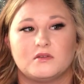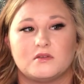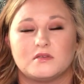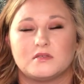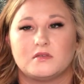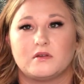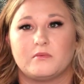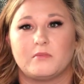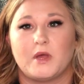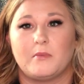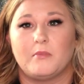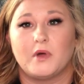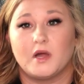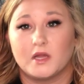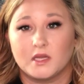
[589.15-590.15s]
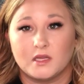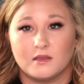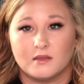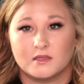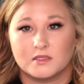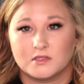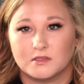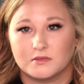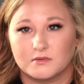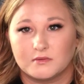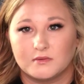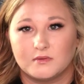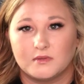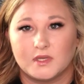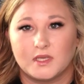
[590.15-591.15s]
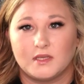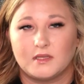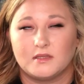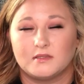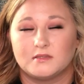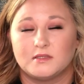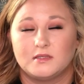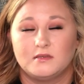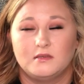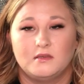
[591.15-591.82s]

just on my body in general, and